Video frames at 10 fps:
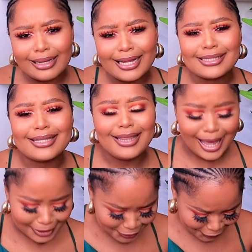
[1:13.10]
It's
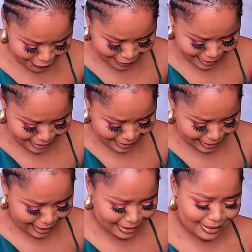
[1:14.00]
lashes.
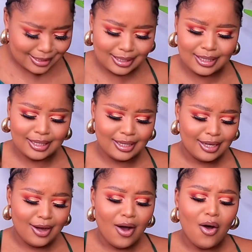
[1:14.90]

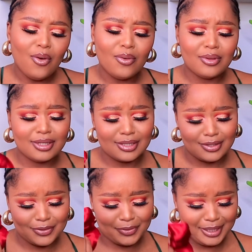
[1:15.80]
Oh, this
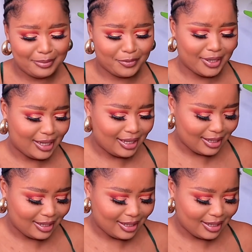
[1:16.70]
looks really pretty.